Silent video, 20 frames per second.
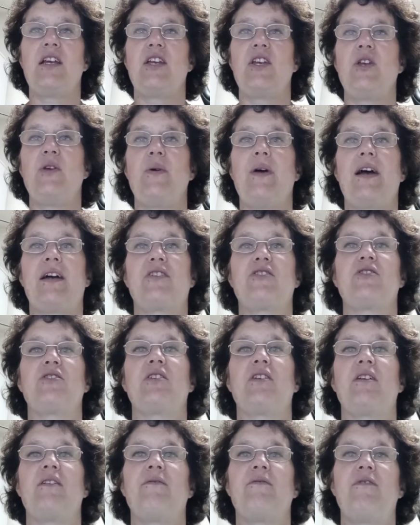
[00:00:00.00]
you
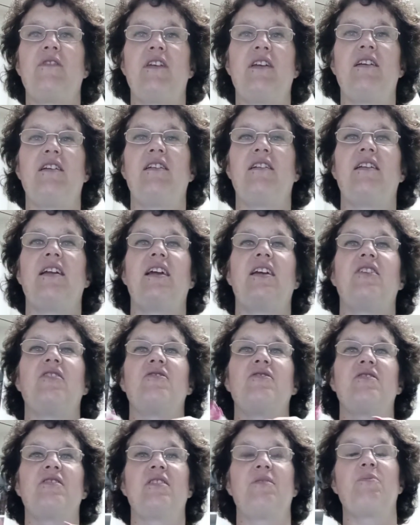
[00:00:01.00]
actually feel like you're
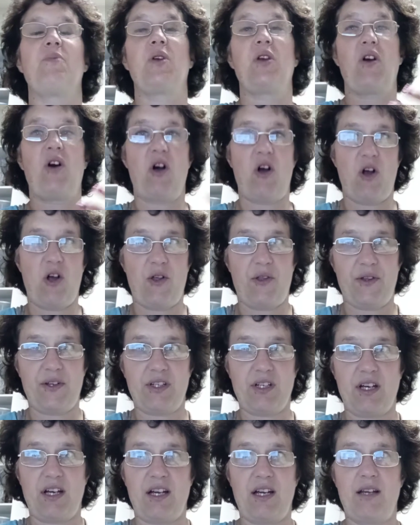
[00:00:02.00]
sleeping all the
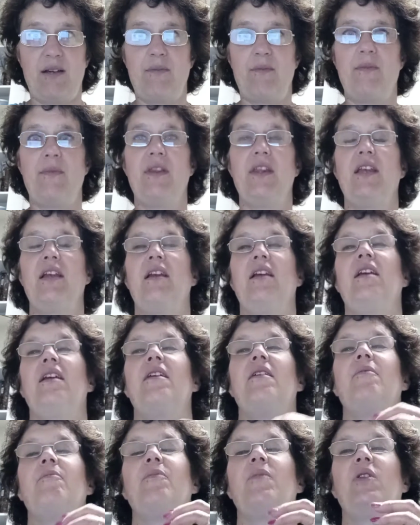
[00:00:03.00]
time.
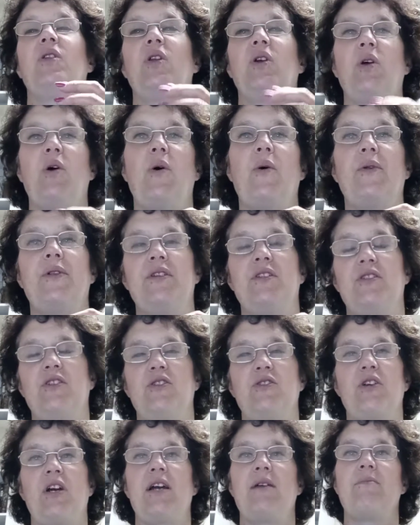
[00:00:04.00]
But the goal is to
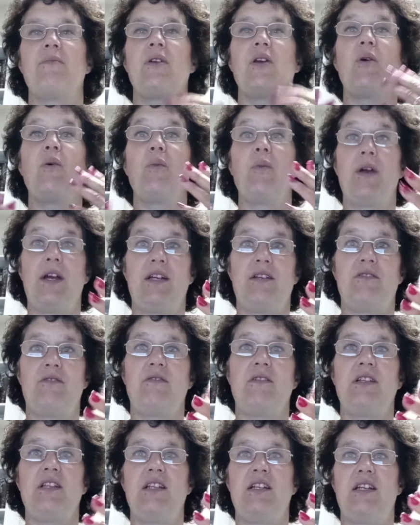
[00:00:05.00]
try and be awake
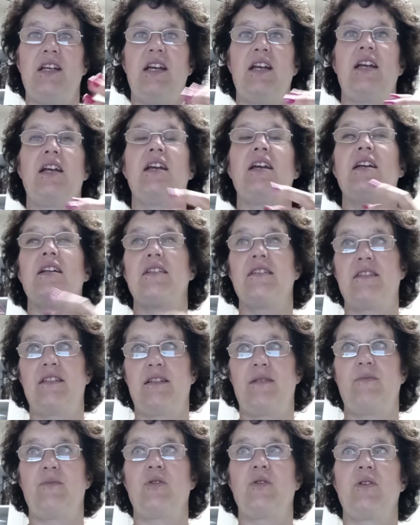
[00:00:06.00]
during the day and
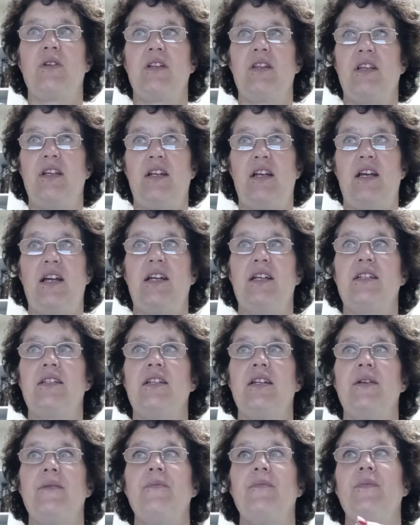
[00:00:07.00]
sleep during the night.
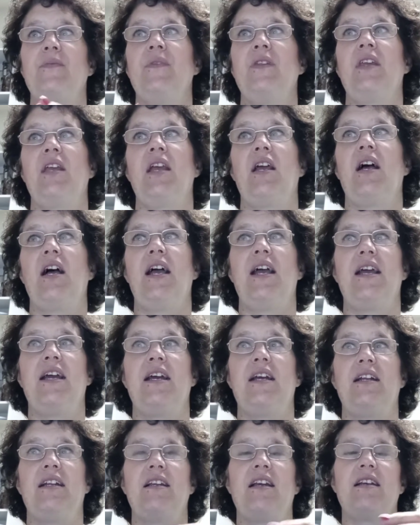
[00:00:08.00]

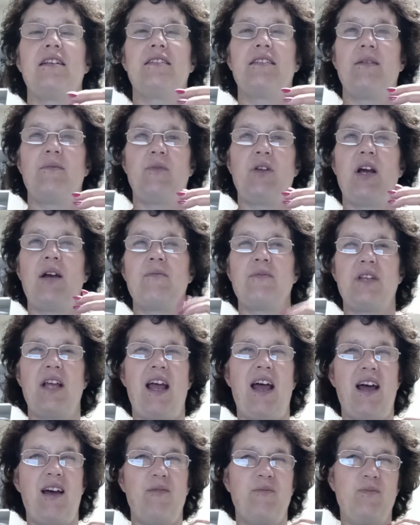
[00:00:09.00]
And sometimes it
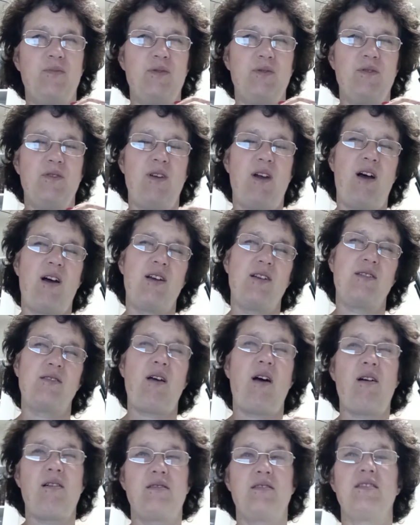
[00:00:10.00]
helps. It's
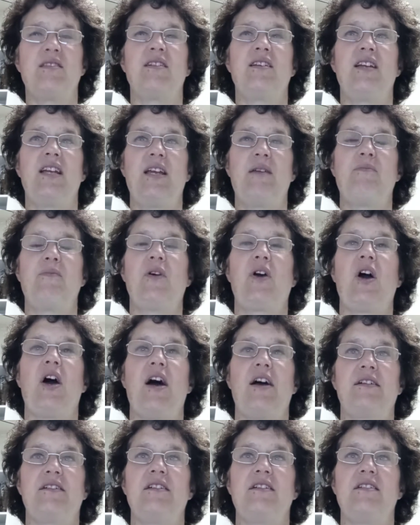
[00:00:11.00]
hard to keep
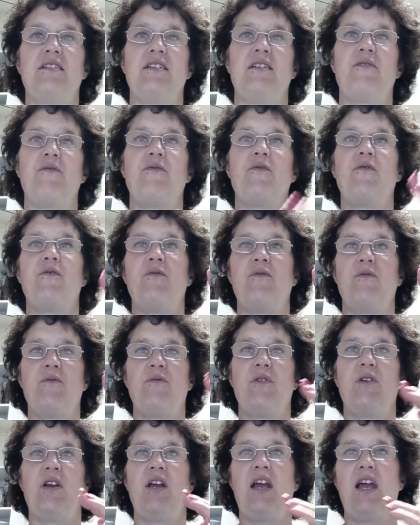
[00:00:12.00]
cognitive
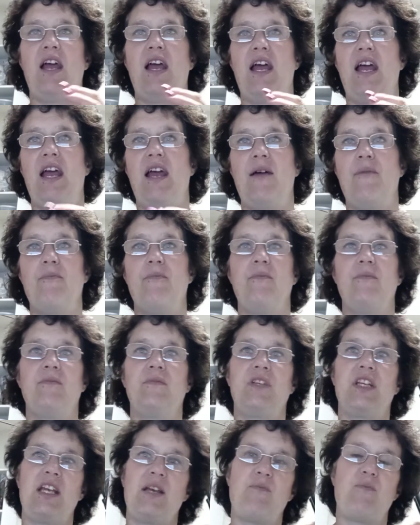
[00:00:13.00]
and
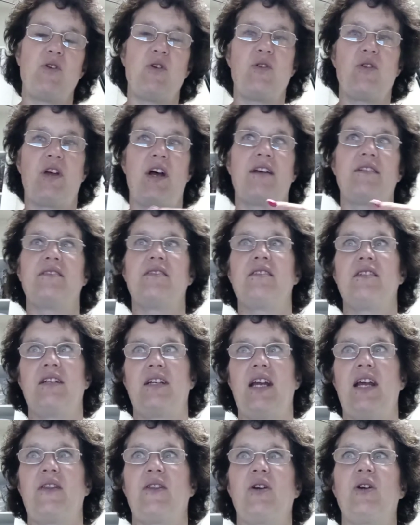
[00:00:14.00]
keep your thoughts
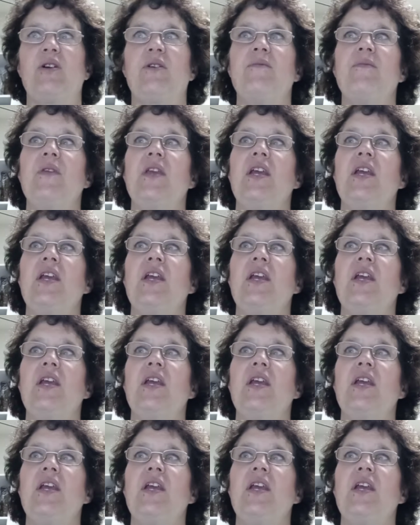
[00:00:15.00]
together.